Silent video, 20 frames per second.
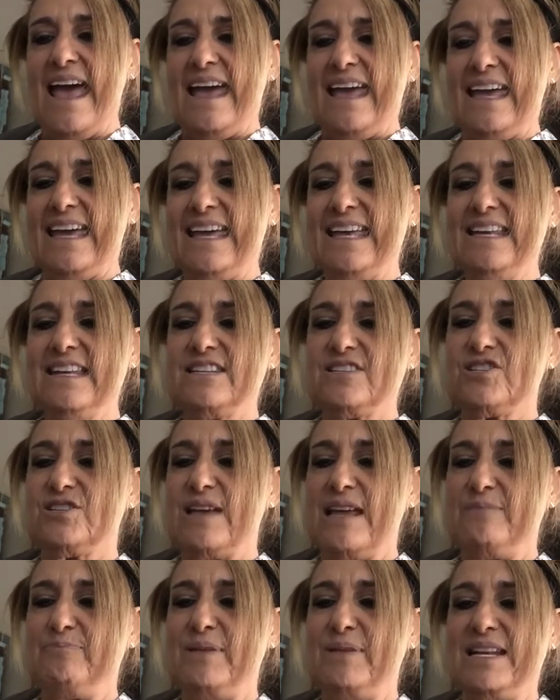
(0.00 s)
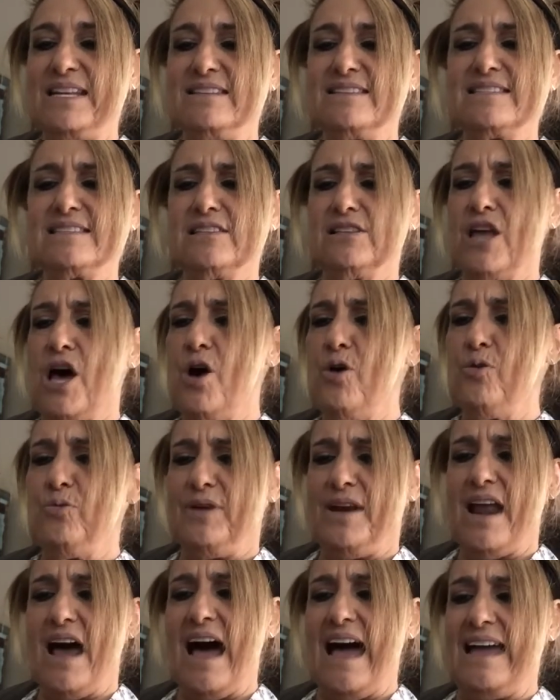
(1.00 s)
It had been a slow
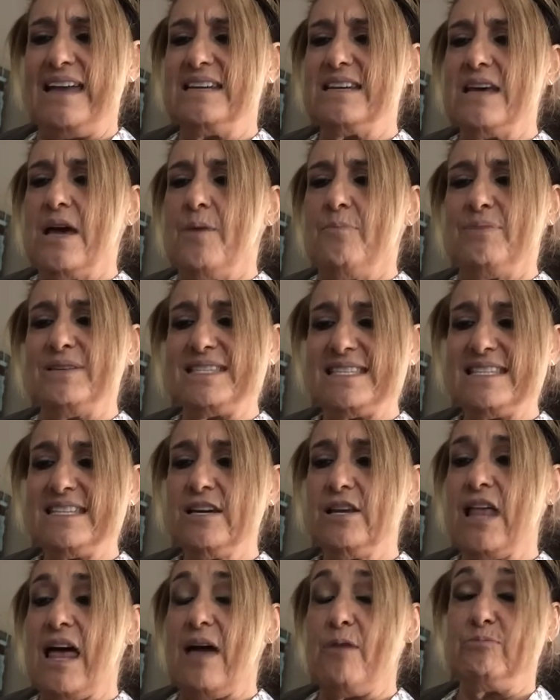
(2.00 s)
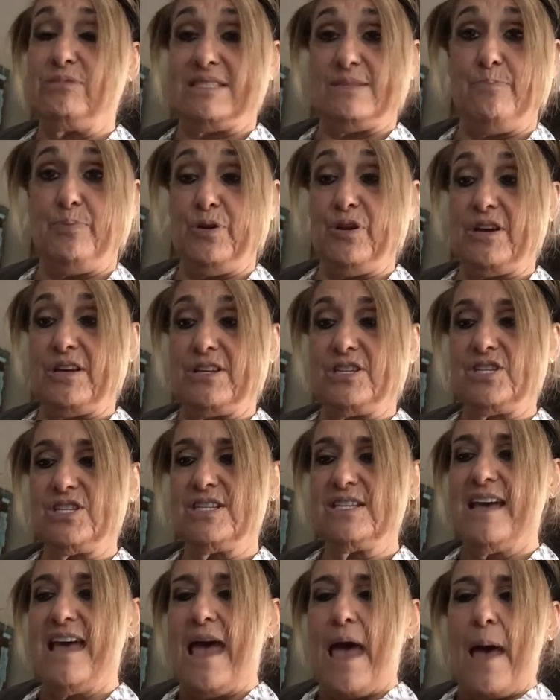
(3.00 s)
night, but still I was
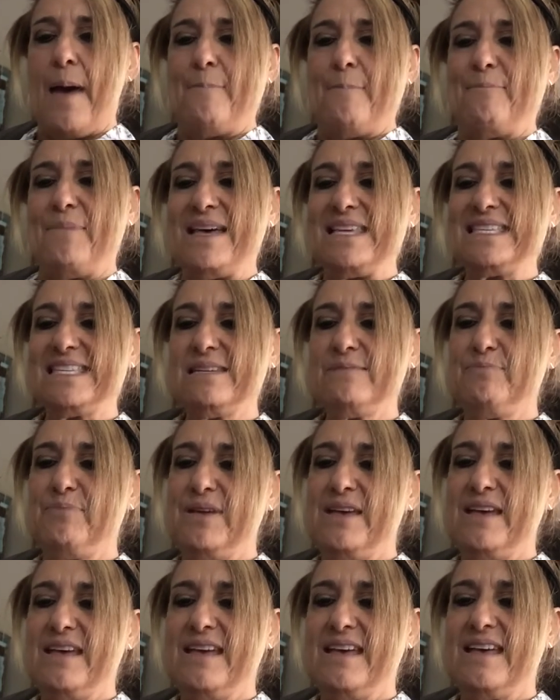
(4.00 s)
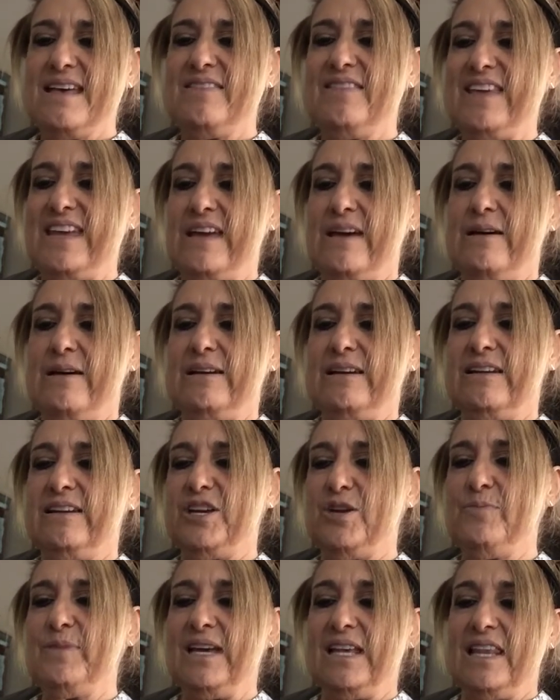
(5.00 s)
bushed. Must have been the
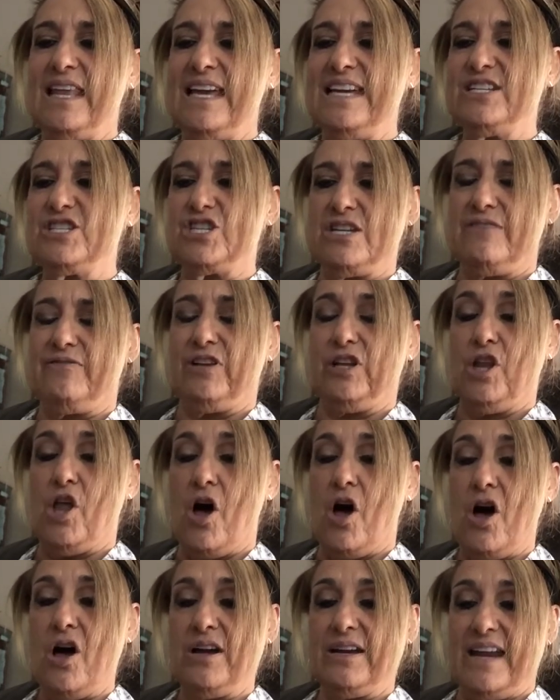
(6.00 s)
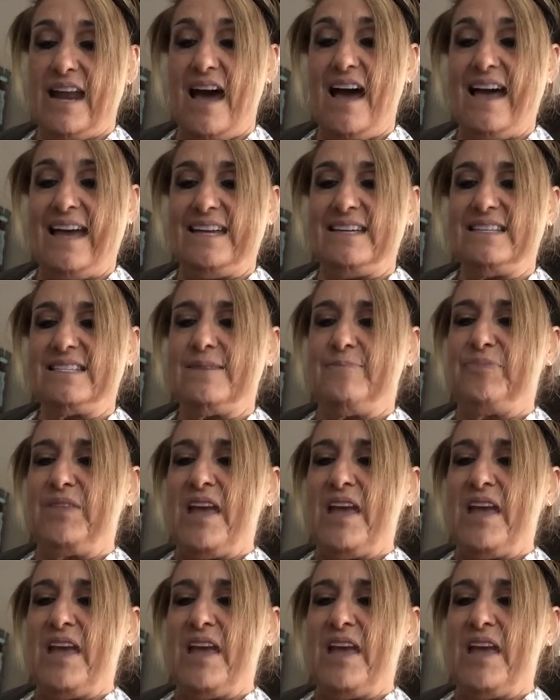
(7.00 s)
accumulation of a long night.